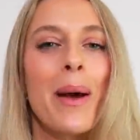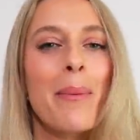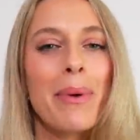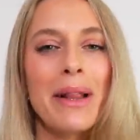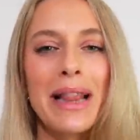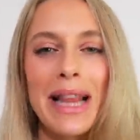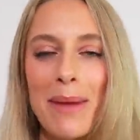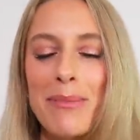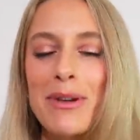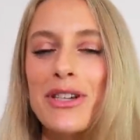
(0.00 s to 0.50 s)
but
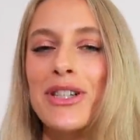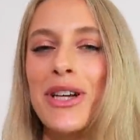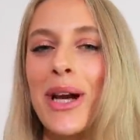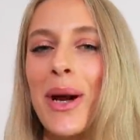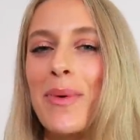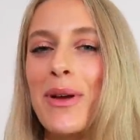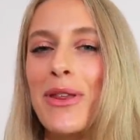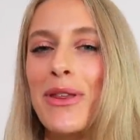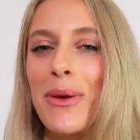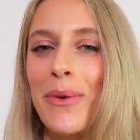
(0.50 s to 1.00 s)
let me share
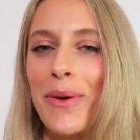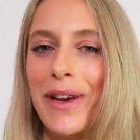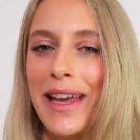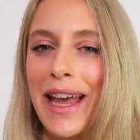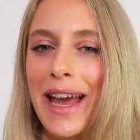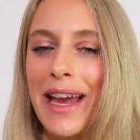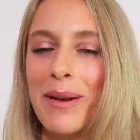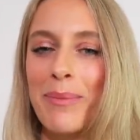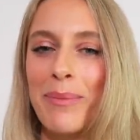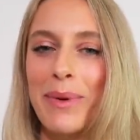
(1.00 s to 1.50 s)
it with you
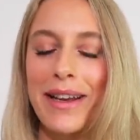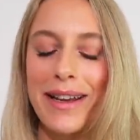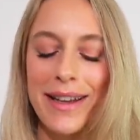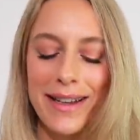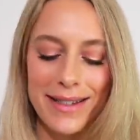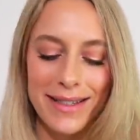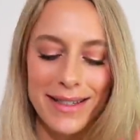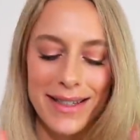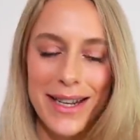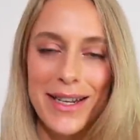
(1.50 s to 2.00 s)
again
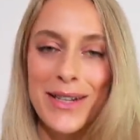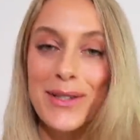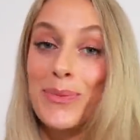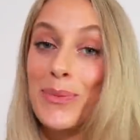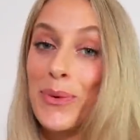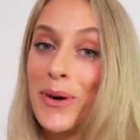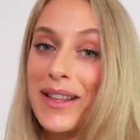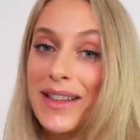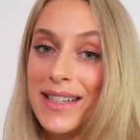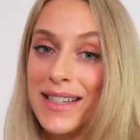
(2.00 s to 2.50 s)
because it is
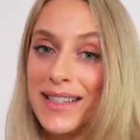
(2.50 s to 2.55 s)
worth